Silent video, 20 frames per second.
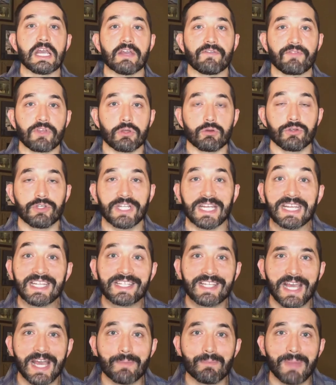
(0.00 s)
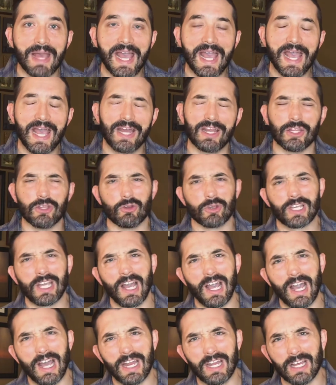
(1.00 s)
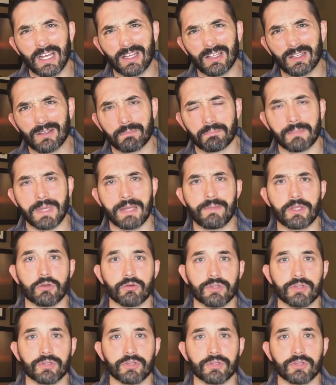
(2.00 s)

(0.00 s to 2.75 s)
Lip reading: If you did get mad and maybe you